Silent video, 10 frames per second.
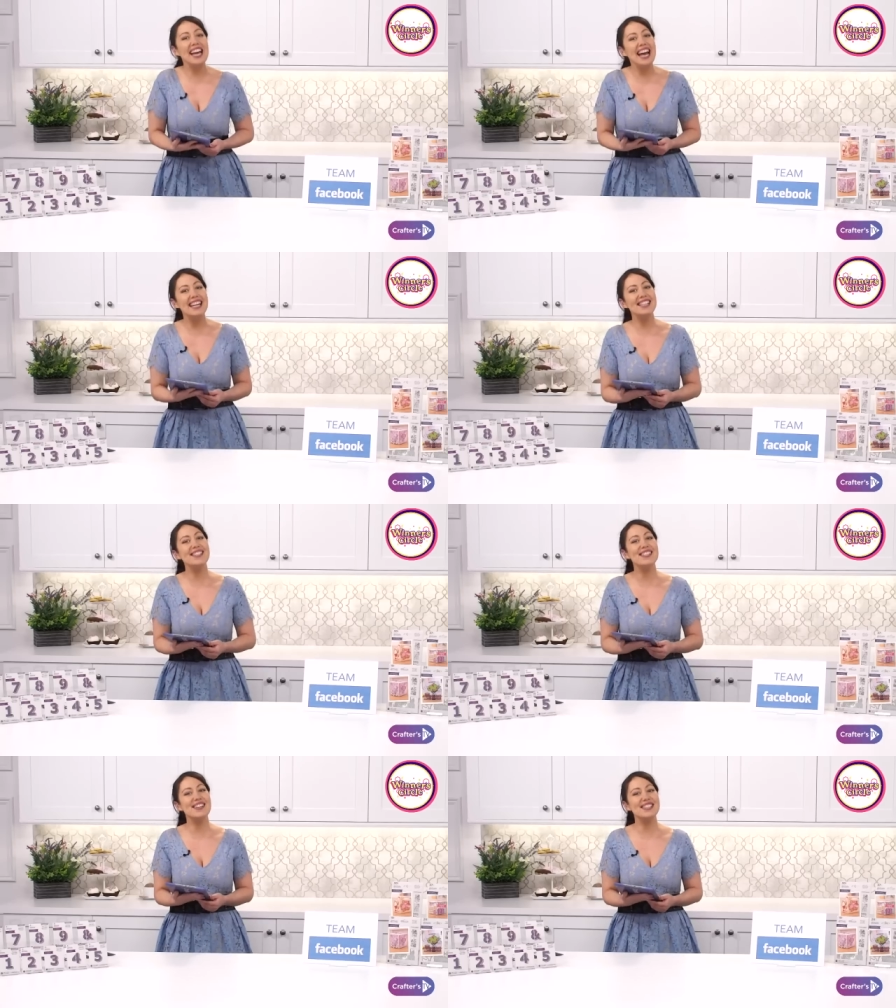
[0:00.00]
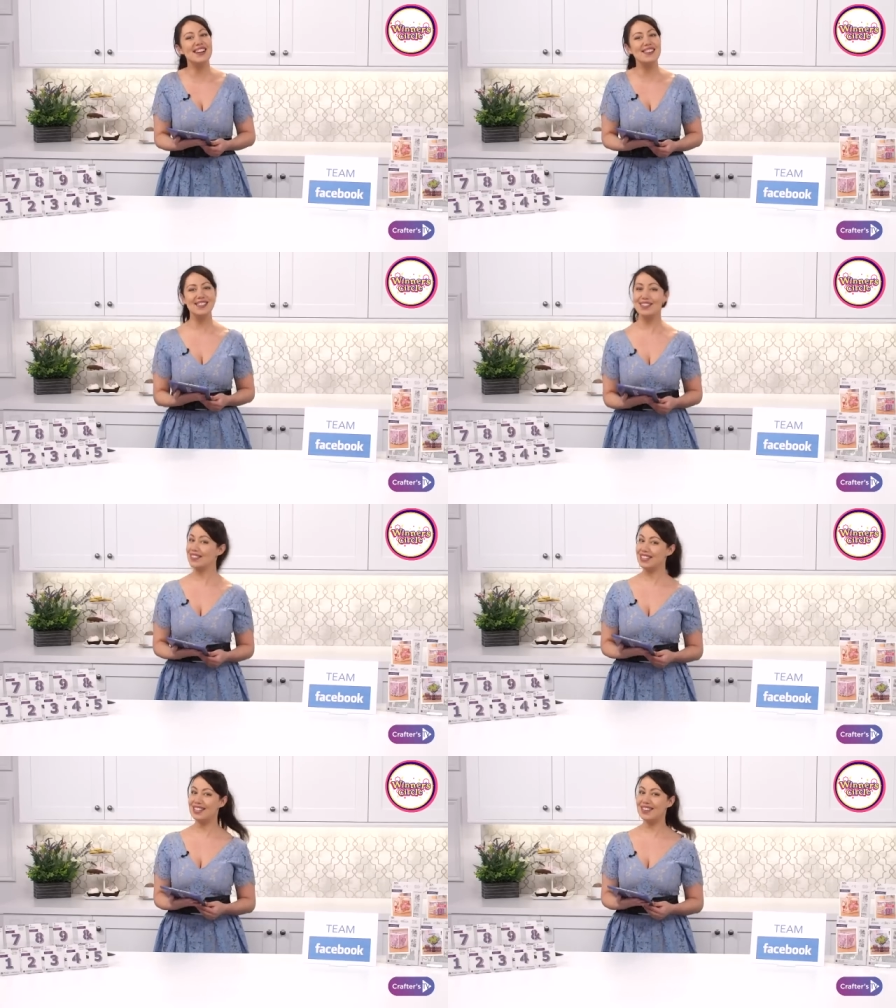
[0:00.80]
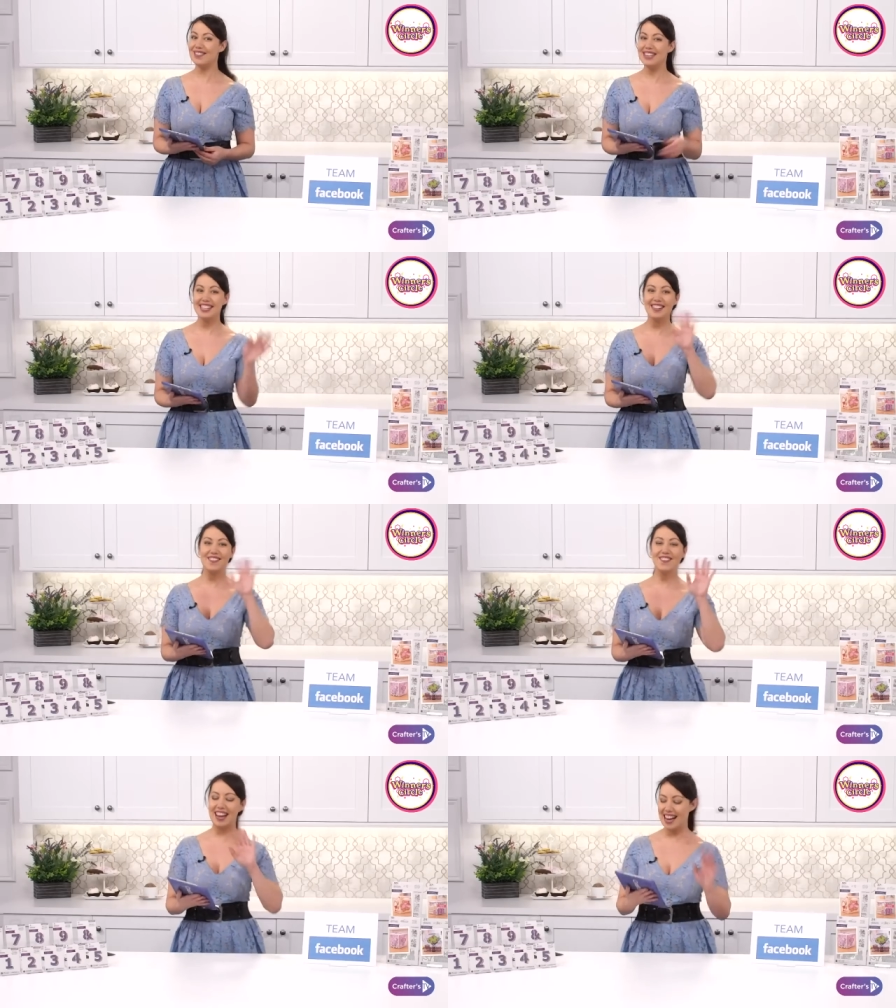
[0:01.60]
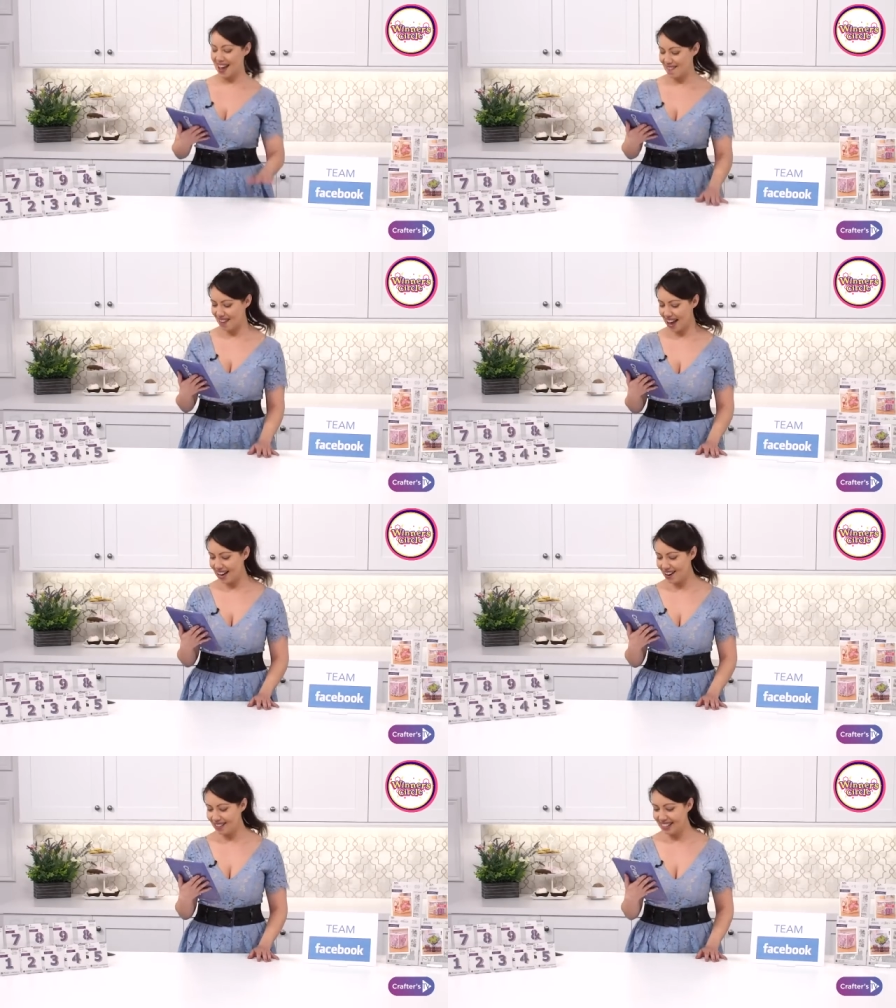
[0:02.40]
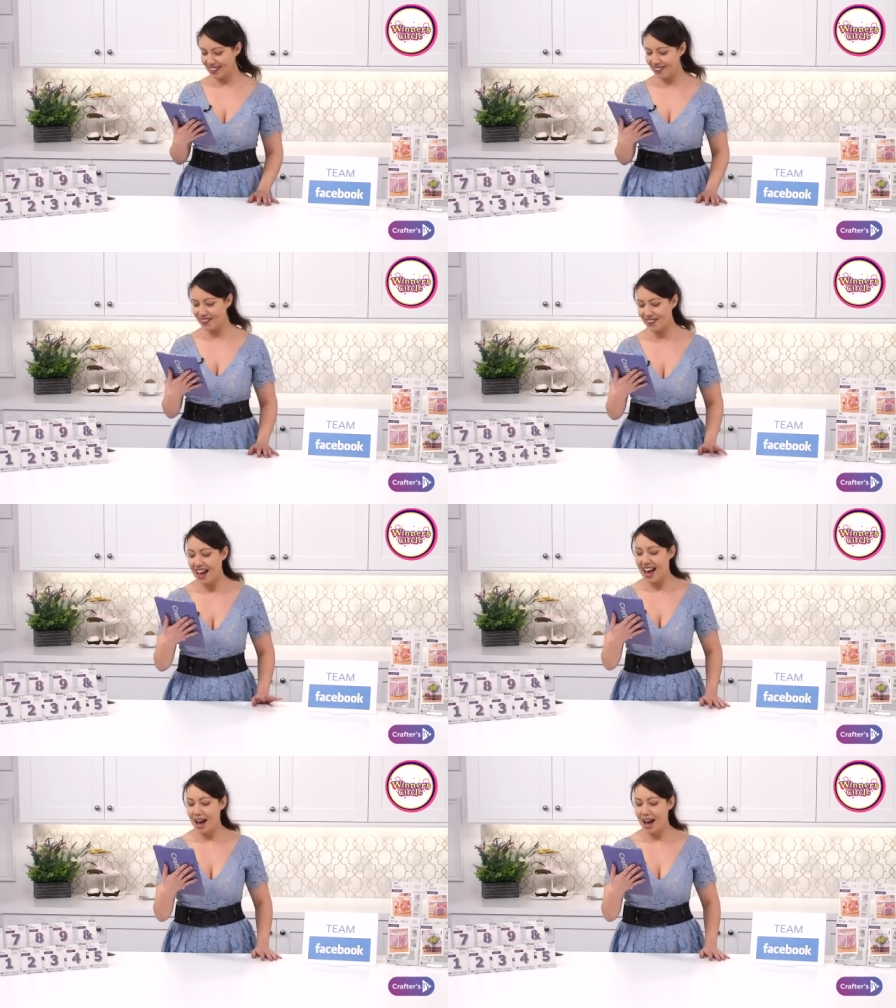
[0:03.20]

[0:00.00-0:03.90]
getting in touch on socials, which is always lovely. Hello to you all.